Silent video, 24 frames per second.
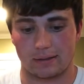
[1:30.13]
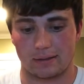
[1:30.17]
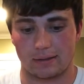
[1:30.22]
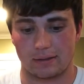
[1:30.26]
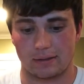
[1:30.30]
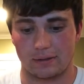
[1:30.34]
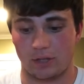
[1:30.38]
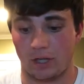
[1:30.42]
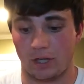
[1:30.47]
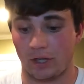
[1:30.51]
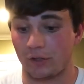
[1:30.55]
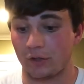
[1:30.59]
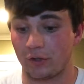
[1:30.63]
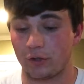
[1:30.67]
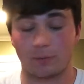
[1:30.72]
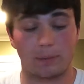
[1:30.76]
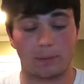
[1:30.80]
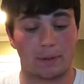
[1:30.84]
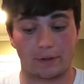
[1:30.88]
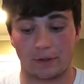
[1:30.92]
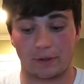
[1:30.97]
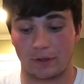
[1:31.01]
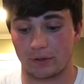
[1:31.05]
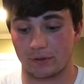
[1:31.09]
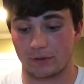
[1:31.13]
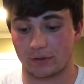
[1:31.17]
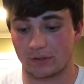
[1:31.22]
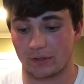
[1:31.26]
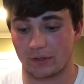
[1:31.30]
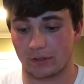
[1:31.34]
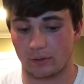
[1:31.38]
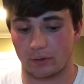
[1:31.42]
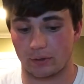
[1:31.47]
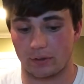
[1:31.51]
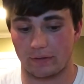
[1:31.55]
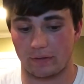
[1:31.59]
Not use my turn
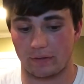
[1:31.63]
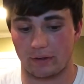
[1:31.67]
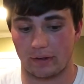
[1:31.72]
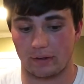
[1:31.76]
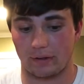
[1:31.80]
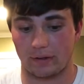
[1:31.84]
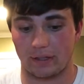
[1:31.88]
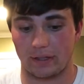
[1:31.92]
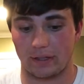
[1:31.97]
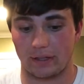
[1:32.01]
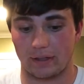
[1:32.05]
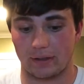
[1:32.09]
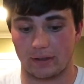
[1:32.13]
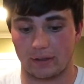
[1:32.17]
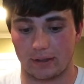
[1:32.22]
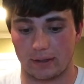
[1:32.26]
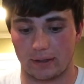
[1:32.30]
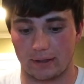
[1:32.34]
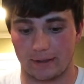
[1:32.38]
signal every now and again.